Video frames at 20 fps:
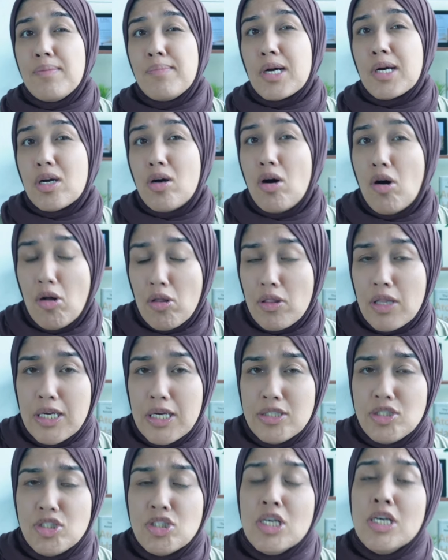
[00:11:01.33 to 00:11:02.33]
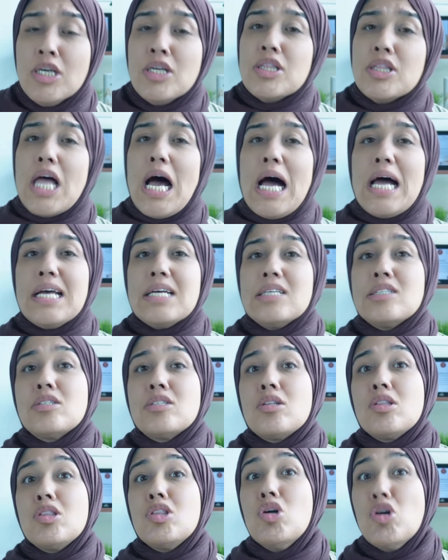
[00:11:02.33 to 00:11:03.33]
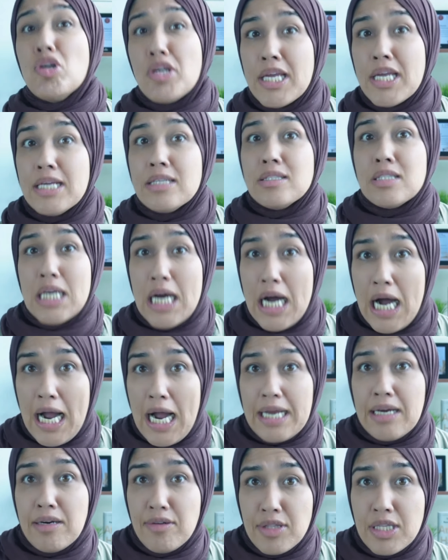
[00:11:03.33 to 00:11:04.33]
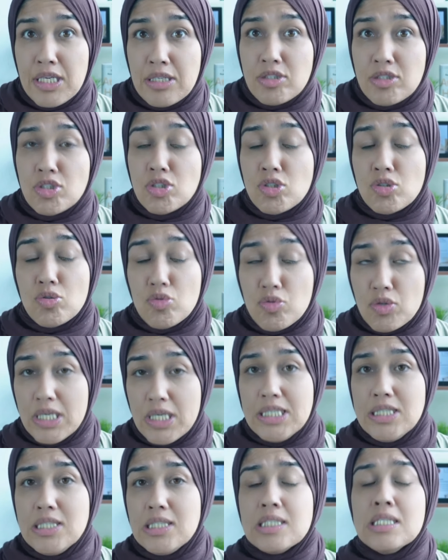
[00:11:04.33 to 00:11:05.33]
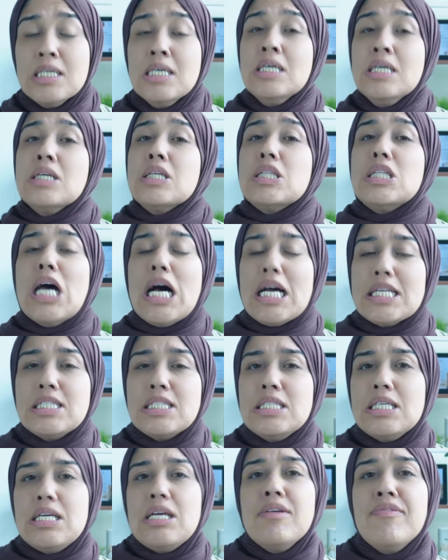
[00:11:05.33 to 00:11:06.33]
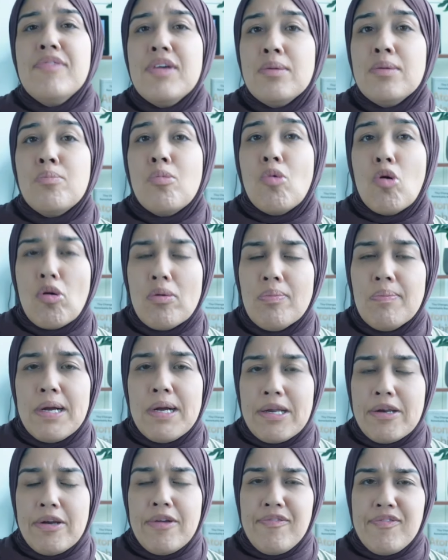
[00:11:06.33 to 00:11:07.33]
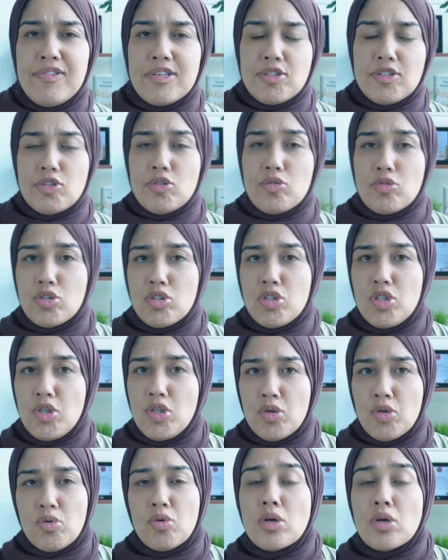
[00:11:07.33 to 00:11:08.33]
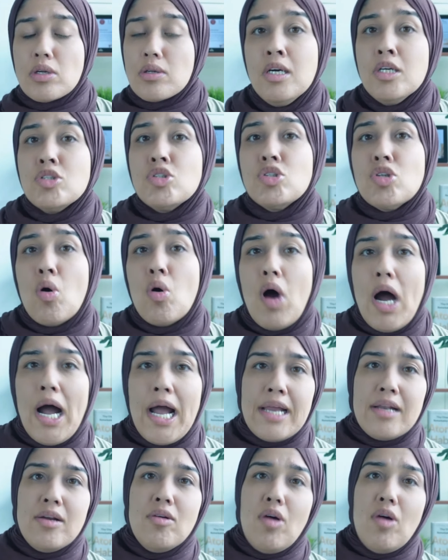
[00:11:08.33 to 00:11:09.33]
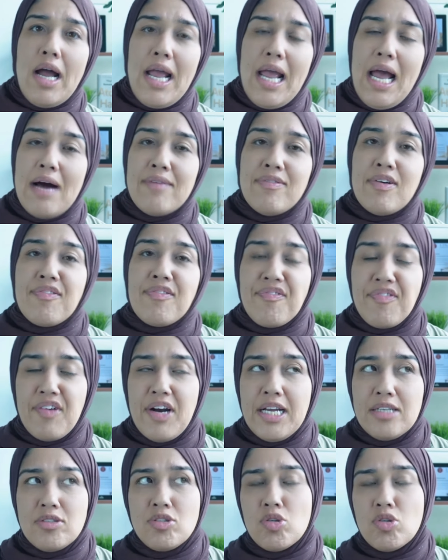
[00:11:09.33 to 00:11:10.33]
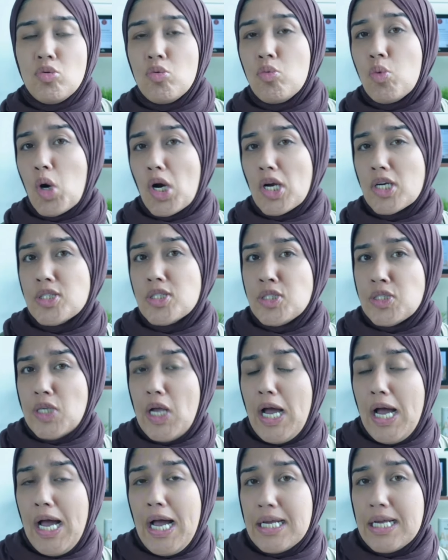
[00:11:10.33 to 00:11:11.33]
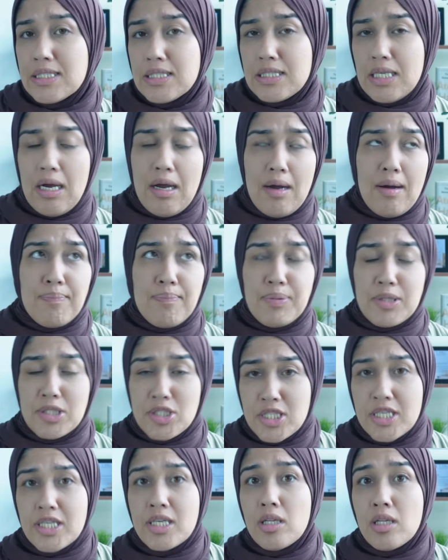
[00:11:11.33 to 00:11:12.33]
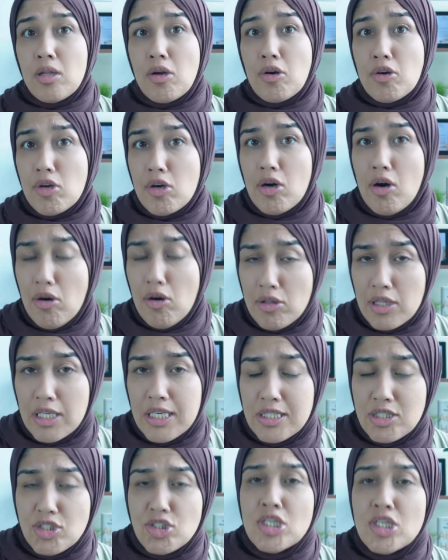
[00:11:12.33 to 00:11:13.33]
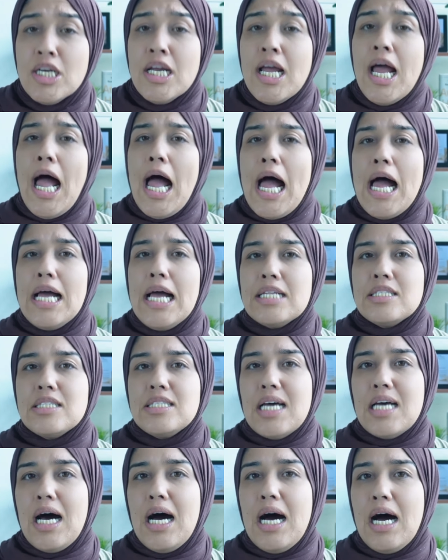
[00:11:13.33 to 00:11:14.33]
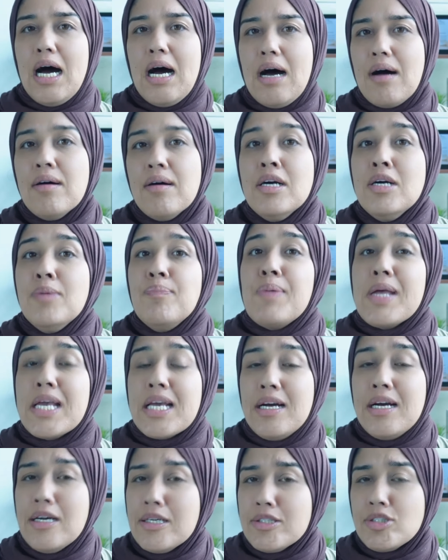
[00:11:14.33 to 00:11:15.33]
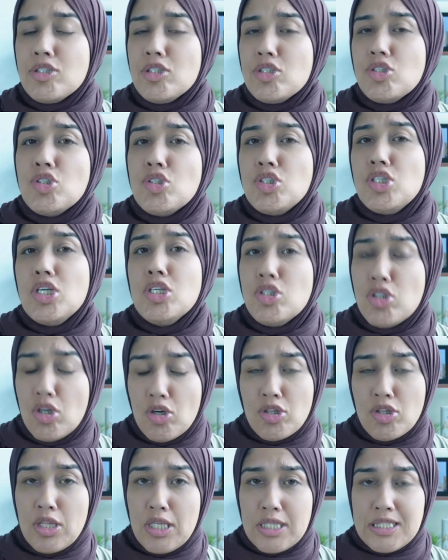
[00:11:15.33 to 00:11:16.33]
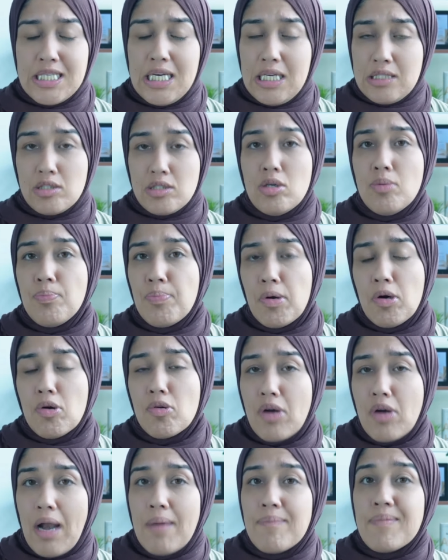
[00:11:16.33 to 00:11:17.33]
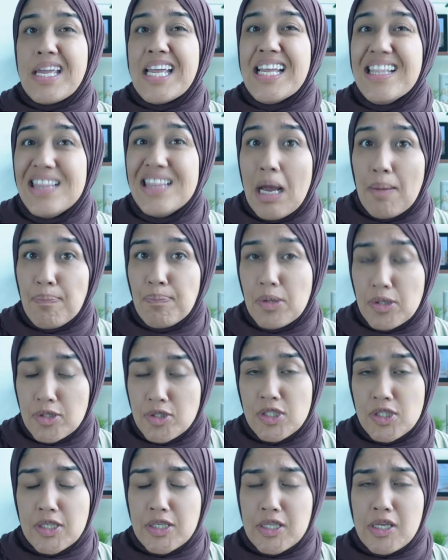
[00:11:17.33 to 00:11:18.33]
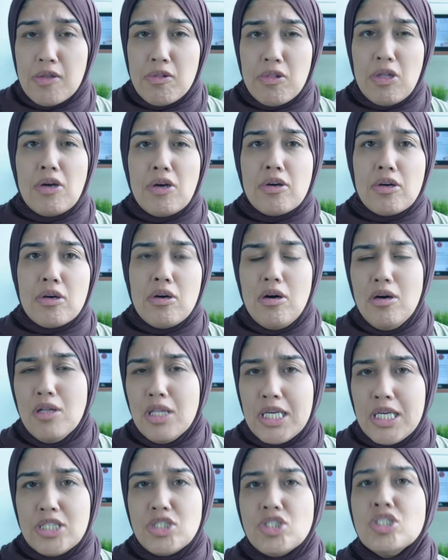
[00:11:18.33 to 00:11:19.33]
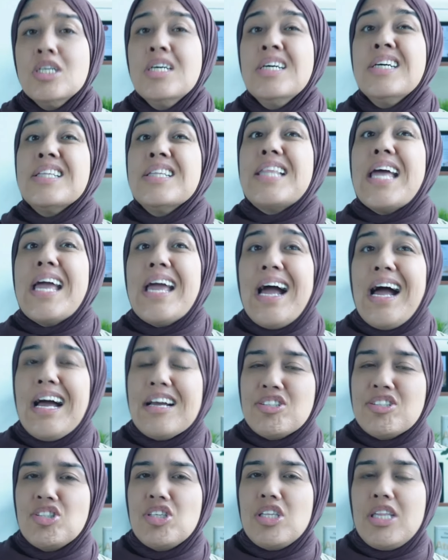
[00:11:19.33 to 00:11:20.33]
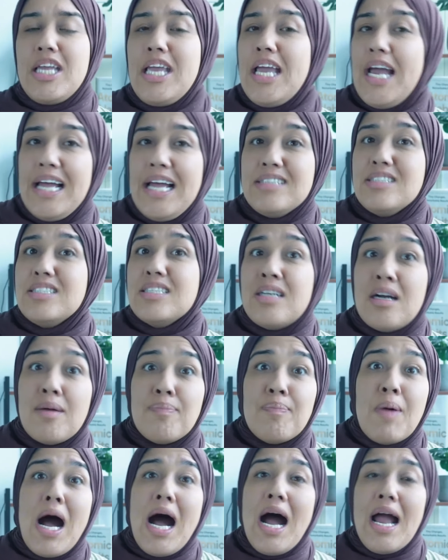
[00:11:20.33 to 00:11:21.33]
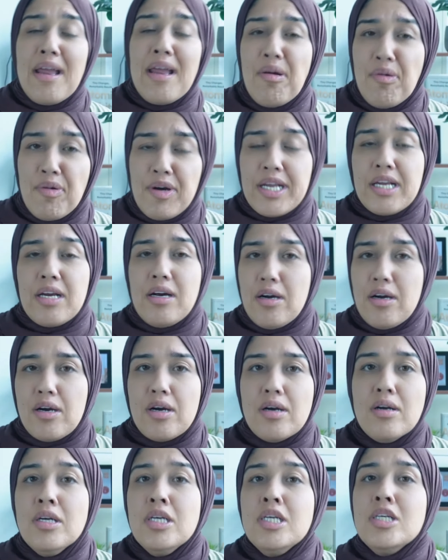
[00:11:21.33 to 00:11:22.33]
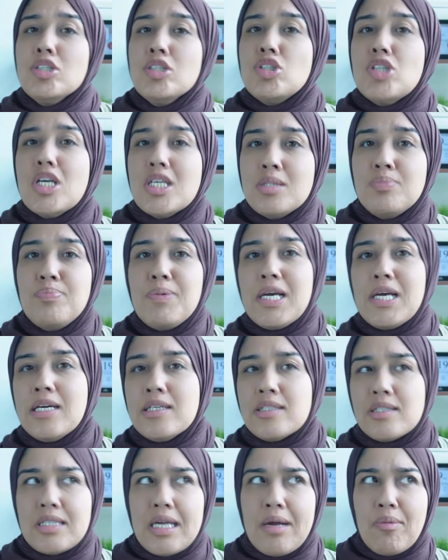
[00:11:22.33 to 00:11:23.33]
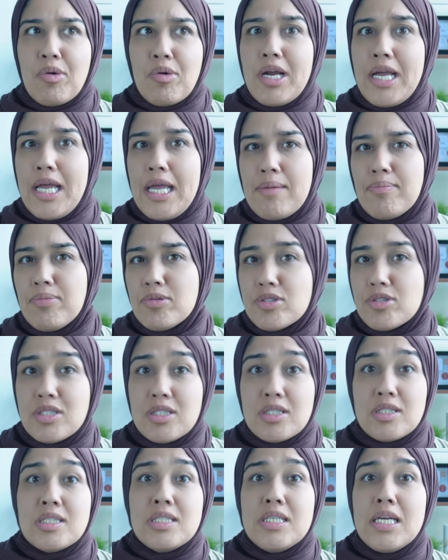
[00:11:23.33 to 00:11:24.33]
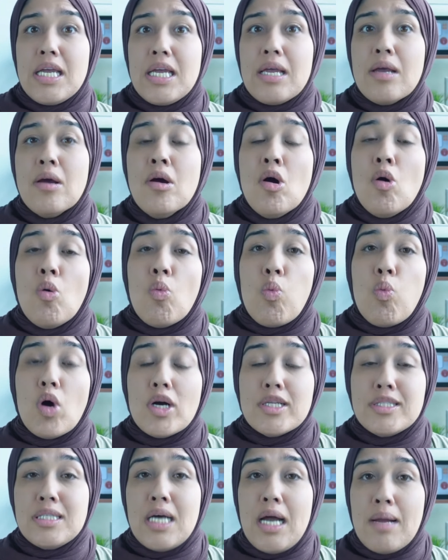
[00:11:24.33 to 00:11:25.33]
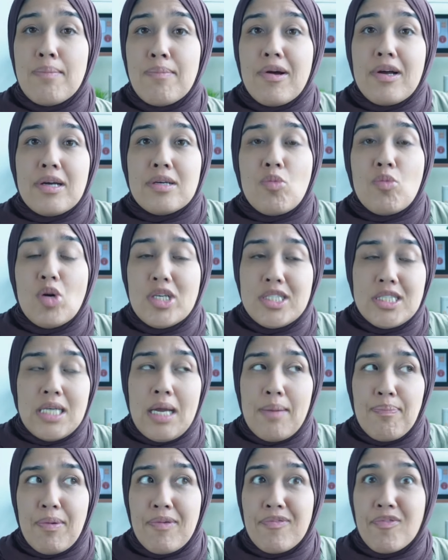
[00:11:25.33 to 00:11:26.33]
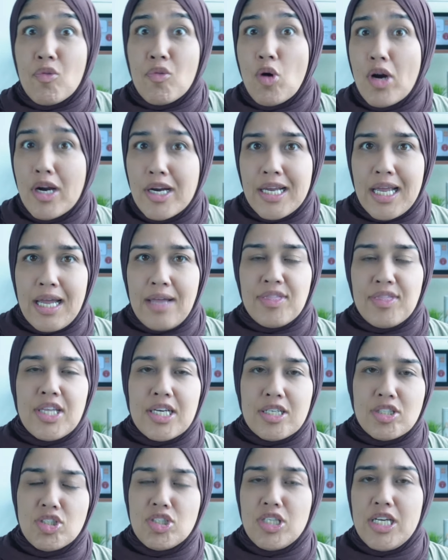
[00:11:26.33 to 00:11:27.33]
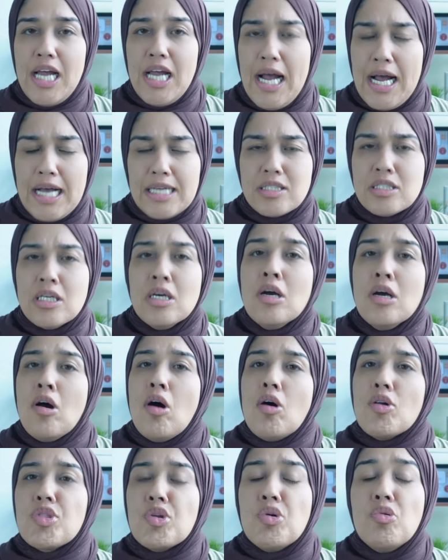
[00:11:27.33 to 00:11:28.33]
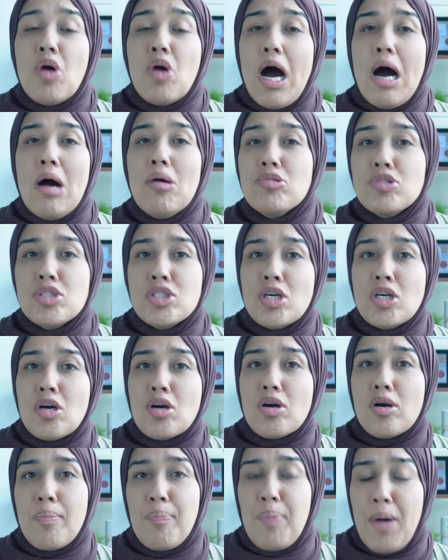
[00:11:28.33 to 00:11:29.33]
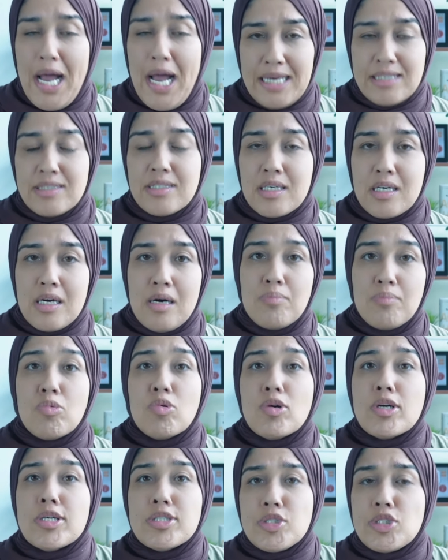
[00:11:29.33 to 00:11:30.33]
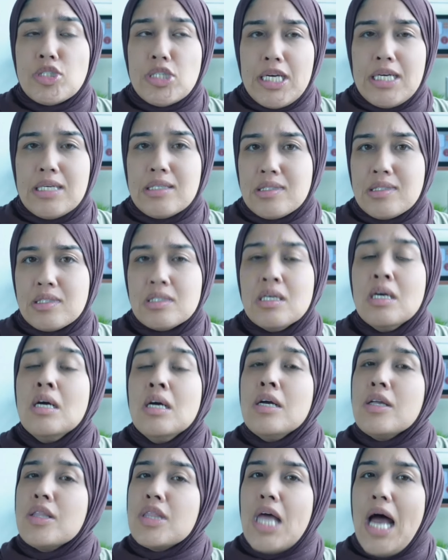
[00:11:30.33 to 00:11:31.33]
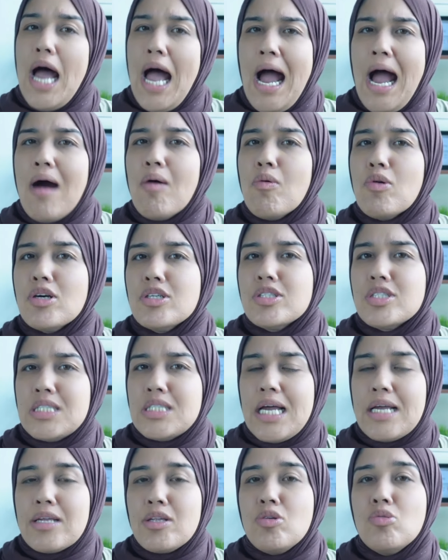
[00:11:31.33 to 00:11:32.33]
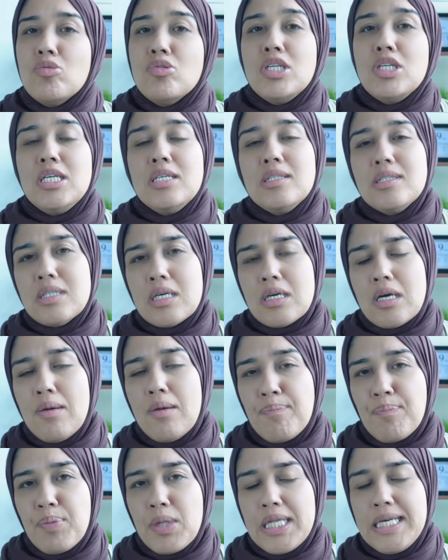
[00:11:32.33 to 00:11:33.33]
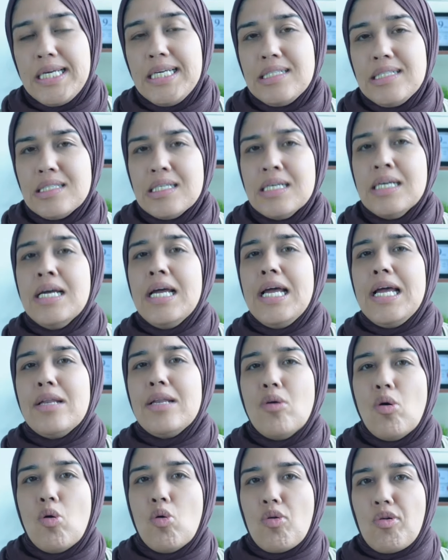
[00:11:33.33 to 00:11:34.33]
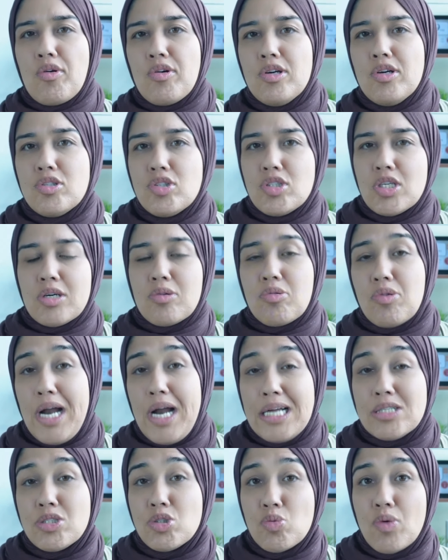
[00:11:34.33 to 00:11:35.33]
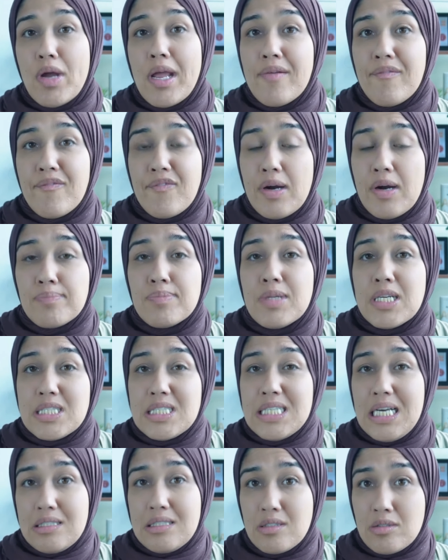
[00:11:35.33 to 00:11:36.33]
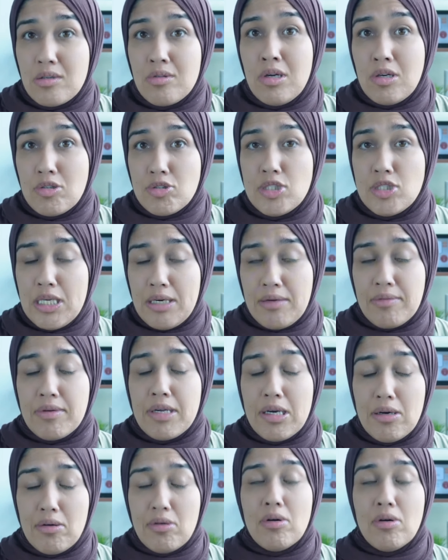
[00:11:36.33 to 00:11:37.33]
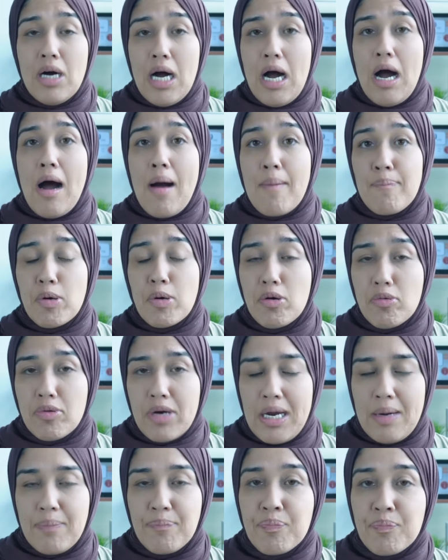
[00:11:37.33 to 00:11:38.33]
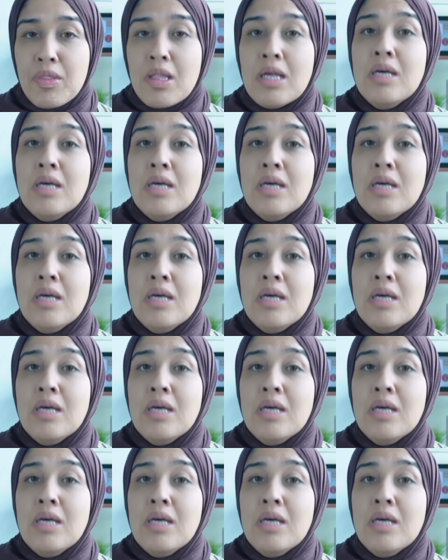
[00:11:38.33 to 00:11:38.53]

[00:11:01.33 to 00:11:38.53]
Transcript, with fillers: from a college that is looking to hire their students, that's even more beneficial to you. So I know I have a friend who worked at a particular college, and uh, because she took the TESOL program in that particular college, they actually ended up hiring her just because they were able to see what time, what type of work ethic she has throughout her practicum, which is the hours that you need to complete in order to graduate from the TESOL Ontario uh, program.